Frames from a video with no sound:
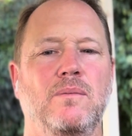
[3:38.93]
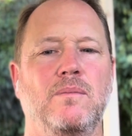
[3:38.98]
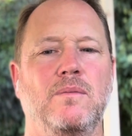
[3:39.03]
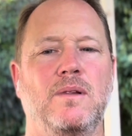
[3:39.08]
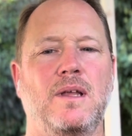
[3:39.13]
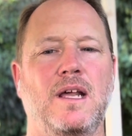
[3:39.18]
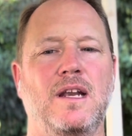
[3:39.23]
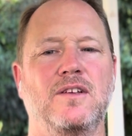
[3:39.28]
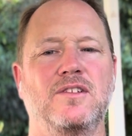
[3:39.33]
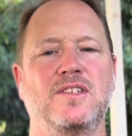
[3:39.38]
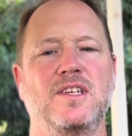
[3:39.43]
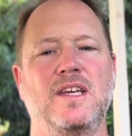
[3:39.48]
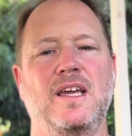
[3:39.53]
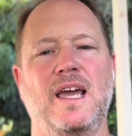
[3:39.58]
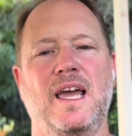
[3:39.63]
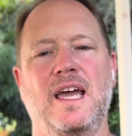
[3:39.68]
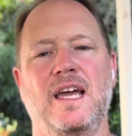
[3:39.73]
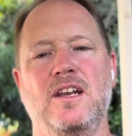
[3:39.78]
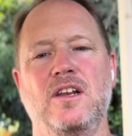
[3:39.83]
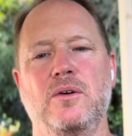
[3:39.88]
Tennessee
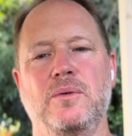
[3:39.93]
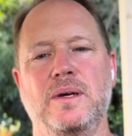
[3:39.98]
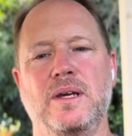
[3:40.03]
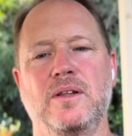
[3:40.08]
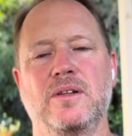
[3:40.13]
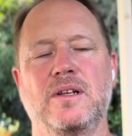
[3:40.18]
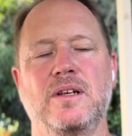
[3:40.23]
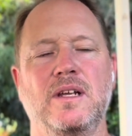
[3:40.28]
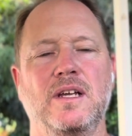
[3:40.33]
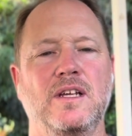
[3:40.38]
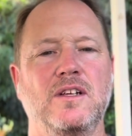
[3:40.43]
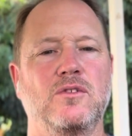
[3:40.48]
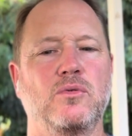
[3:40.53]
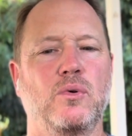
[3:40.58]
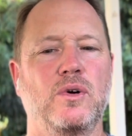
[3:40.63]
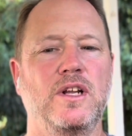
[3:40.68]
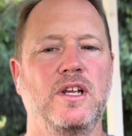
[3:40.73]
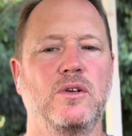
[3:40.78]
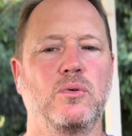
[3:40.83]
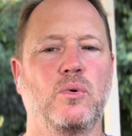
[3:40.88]
and New England in
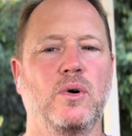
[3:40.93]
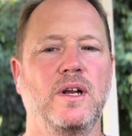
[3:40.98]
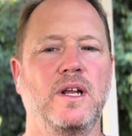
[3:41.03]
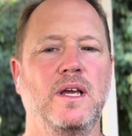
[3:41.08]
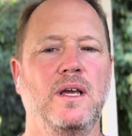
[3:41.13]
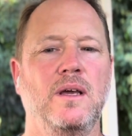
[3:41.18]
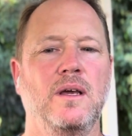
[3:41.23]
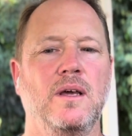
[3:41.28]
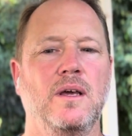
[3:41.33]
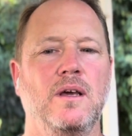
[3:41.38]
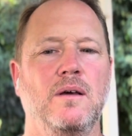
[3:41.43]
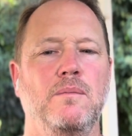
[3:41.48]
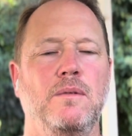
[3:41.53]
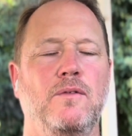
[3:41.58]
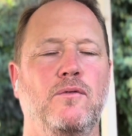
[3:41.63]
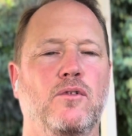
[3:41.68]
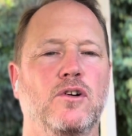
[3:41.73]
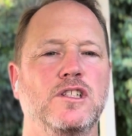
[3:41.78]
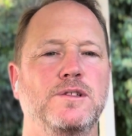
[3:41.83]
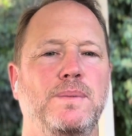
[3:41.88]
2020
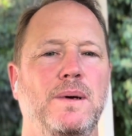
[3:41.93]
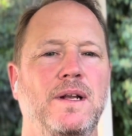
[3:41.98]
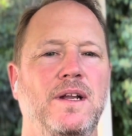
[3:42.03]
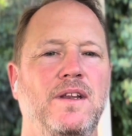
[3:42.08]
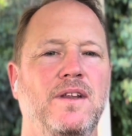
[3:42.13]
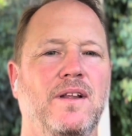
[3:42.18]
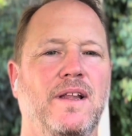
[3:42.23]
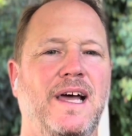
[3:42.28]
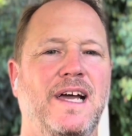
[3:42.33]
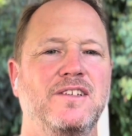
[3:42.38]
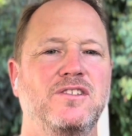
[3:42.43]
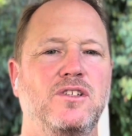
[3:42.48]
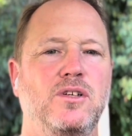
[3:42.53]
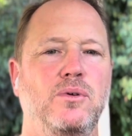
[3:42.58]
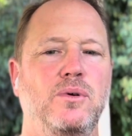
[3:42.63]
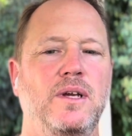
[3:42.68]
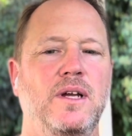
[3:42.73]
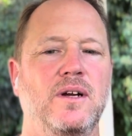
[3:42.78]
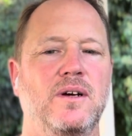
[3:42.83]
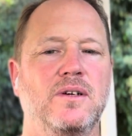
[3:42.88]
before spending the last
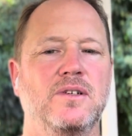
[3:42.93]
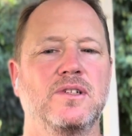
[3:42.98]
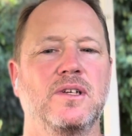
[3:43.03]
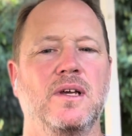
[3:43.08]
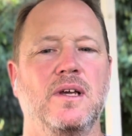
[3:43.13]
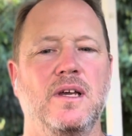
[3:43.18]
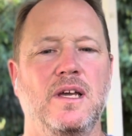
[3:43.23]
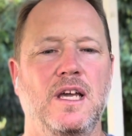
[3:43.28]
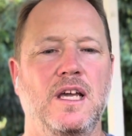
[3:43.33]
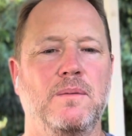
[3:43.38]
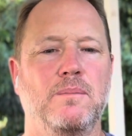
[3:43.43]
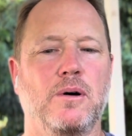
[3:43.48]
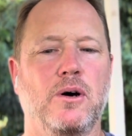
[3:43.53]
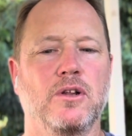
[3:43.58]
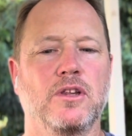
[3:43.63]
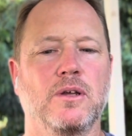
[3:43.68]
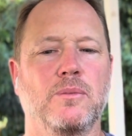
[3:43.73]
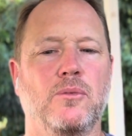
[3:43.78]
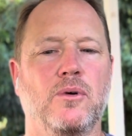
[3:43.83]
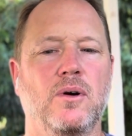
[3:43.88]
2 years in
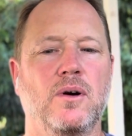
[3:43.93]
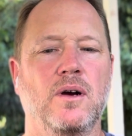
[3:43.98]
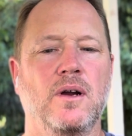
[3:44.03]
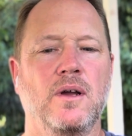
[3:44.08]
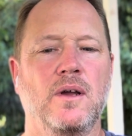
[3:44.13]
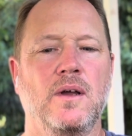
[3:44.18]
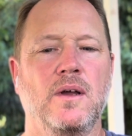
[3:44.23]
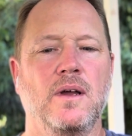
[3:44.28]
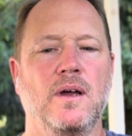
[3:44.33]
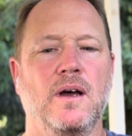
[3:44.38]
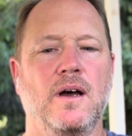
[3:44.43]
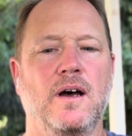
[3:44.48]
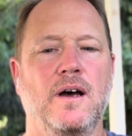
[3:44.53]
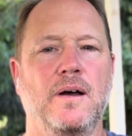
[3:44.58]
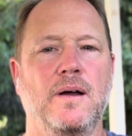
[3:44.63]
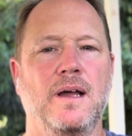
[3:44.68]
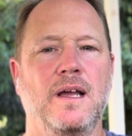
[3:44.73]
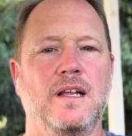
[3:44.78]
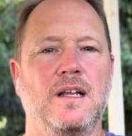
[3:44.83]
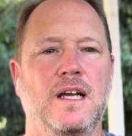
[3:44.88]
Baltimore.
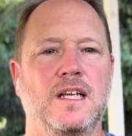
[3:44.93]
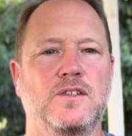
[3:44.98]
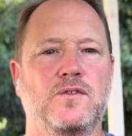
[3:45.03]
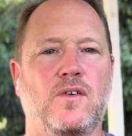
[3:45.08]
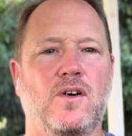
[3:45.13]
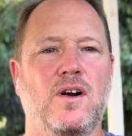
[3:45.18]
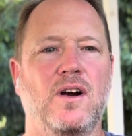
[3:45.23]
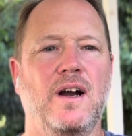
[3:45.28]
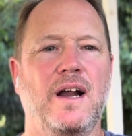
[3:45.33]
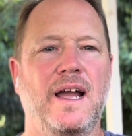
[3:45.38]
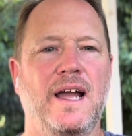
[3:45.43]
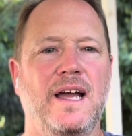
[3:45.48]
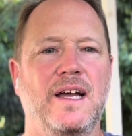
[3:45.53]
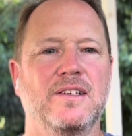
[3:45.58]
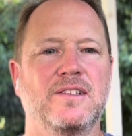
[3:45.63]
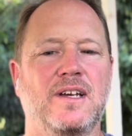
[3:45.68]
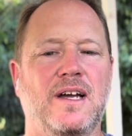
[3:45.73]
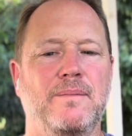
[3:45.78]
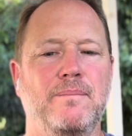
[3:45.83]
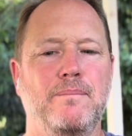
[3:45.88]
As far
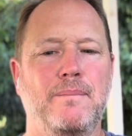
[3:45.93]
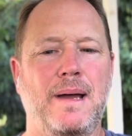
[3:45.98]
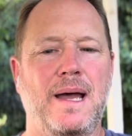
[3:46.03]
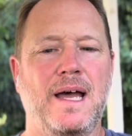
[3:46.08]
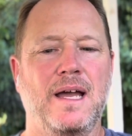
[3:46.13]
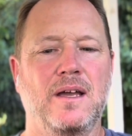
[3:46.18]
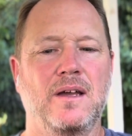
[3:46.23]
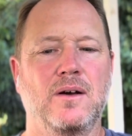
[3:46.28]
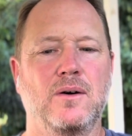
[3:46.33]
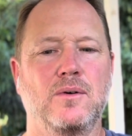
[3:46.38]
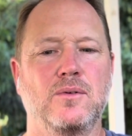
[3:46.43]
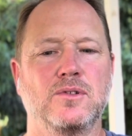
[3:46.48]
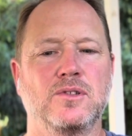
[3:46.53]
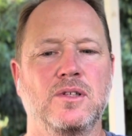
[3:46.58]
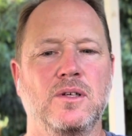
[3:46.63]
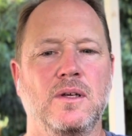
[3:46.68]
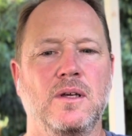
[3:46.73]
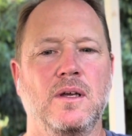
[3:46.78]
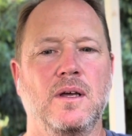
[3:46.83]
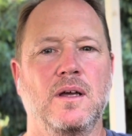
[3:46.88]
as Matt goes,
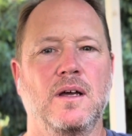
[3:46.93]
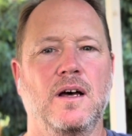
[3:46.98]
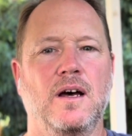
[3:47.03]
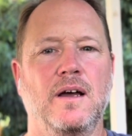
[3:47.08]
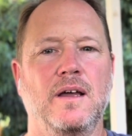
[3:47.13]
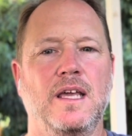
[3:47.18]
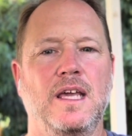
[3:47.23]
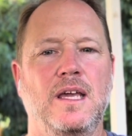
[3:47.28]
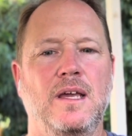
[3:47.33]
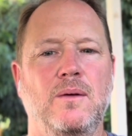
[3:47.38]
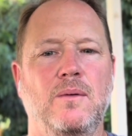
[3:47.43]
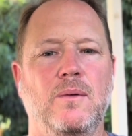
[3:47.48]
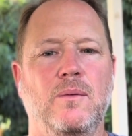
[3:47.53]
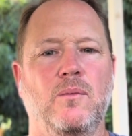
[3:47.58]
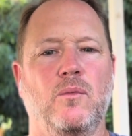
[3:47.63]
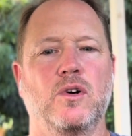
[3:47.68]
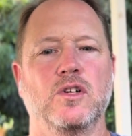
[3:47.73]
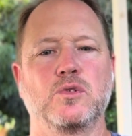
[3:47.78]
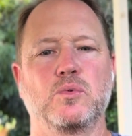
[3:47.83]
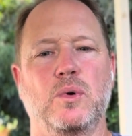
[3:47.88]
he
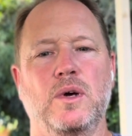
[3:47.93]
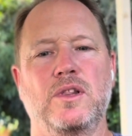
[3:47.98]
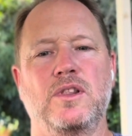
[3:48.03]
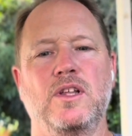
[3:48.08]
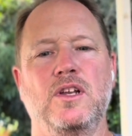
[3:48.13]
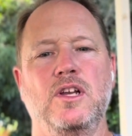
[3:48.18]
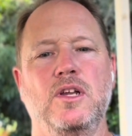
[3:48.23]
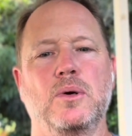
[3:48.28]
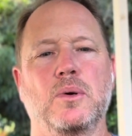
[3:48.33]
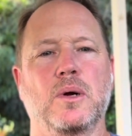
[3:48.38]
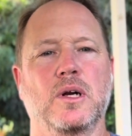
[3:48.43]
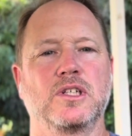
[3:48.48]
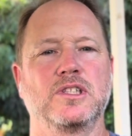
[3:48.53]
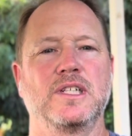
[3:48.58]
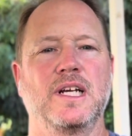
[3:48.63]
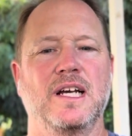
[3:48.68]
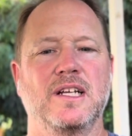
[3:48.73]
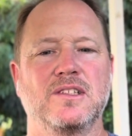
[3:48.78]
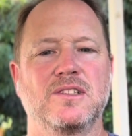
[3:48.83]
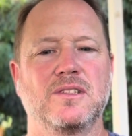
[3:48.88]
was with the New York
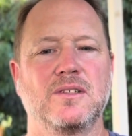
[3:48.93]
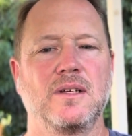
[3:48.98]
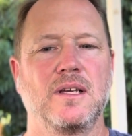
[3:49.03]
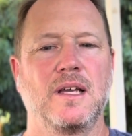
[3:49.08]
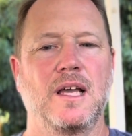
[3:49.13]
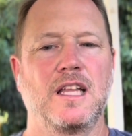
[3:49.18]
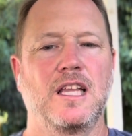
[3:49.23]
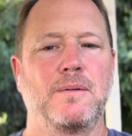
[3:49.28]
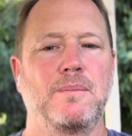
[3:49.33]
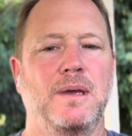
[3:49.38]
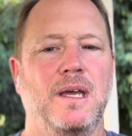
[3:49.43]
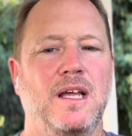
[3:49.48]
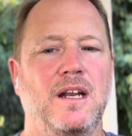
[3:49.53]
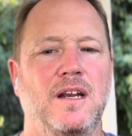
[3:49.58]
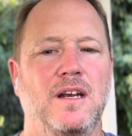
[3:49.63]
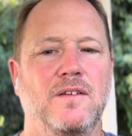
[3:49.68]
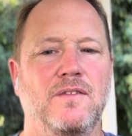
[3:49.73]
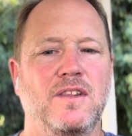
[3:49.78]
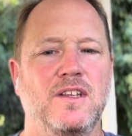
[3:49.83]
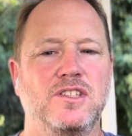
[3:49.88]
Jets at the
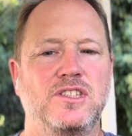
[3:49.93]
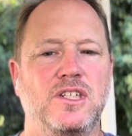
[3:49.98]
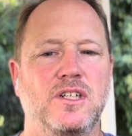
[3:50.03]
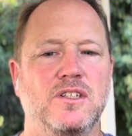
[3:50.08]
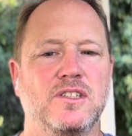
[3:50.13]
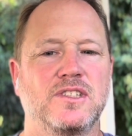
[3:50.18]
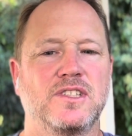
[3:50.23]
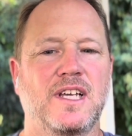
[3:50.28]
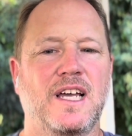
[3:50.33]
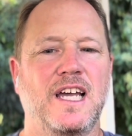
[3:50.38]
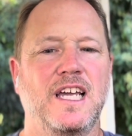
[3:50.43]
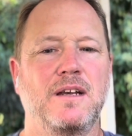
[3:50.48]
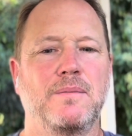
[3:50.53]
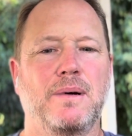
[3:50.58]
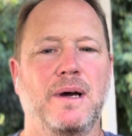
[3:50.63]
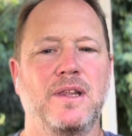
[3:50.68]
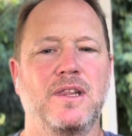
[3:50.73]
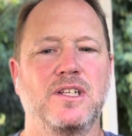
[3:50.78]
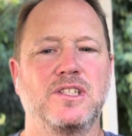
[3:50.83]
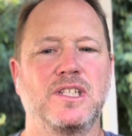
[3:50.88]
beginning of this year, signed
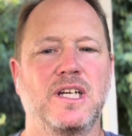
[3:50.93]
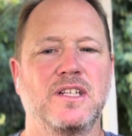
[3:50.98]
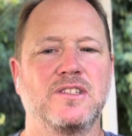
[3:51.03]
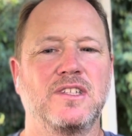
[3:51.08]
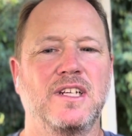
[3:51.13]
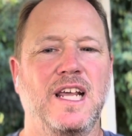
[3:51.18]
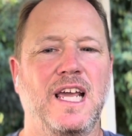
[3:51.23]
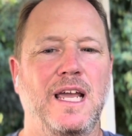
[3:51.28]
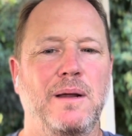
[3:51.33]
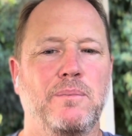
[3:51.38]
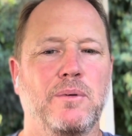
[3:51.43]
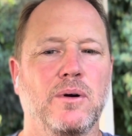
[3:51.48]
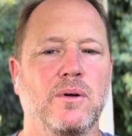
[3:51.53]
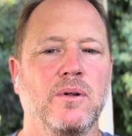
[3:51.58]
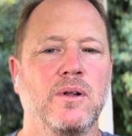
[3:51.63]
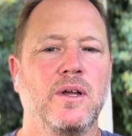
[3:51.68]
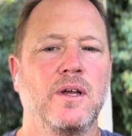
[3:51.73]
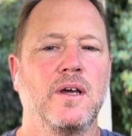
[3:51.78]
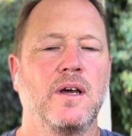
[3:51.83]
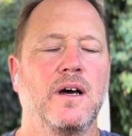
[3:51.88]
by the Jets in
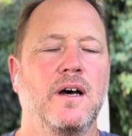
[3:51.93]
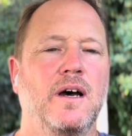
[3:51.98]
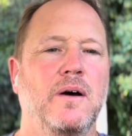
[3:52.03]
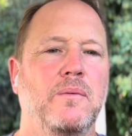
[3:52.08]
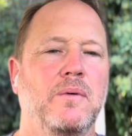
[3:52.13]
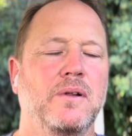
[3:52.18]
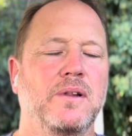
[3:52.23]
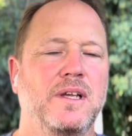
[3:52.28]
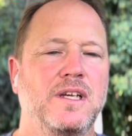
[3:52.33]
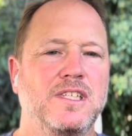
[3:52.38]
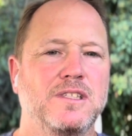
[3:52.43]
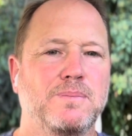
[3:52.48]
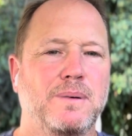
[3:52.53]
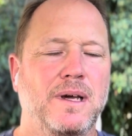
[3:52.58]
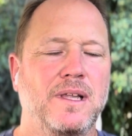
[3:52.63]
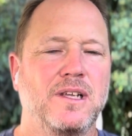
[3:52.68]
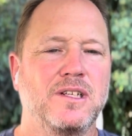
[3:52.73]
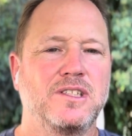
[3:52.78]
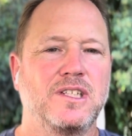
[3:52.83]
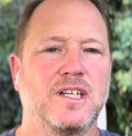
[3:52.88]
April, released
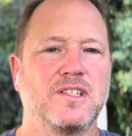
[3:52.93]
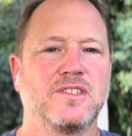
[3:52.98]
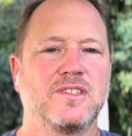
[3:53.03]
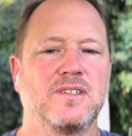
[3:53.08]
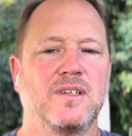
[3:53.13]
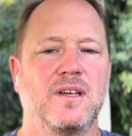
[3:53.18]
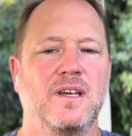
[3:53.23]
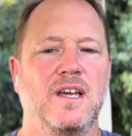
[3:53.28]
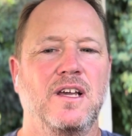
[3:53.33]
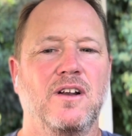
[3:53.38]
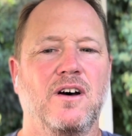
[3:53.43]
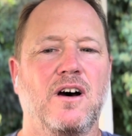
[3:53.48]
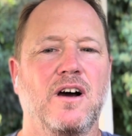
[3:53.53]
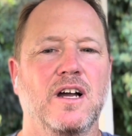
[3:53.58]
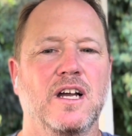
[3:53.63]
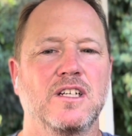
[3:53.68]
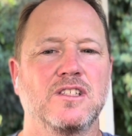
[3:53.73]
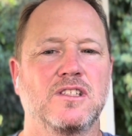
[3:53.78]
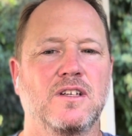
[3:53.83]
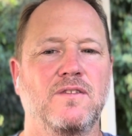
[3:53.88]
by the Jets in
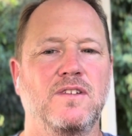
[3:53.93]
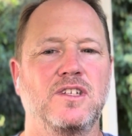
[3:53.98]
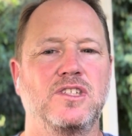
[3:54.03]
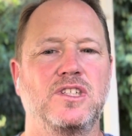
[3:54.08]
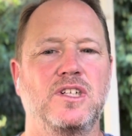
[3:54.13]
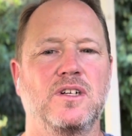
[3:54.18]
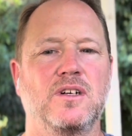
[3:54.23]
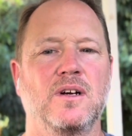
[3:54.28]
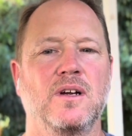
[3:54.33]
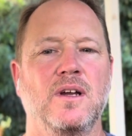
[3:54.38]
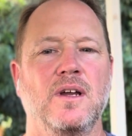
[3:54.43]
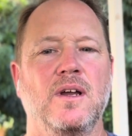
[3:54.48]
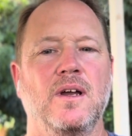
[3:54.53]
August of this year.